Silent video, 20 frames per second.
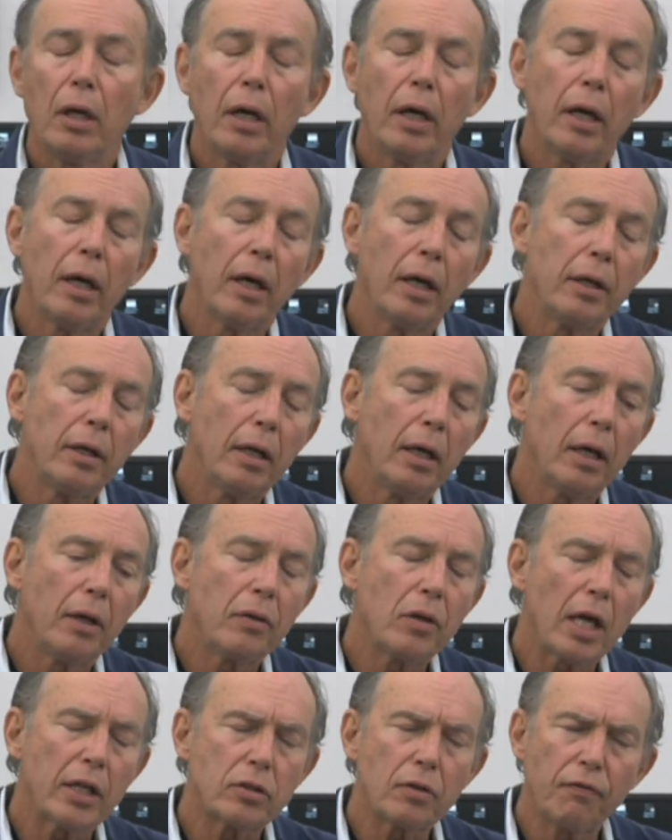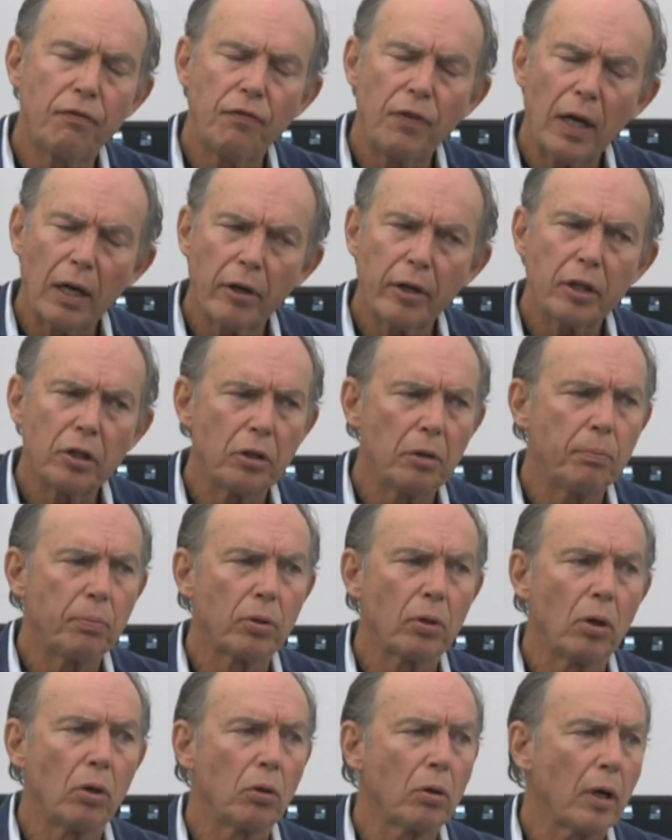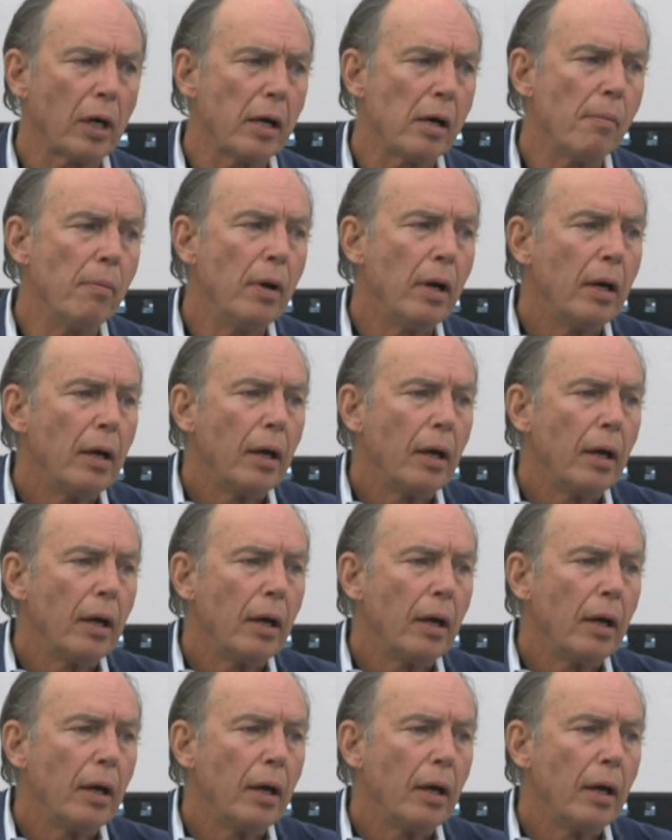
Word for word: And uh, that's a very good program.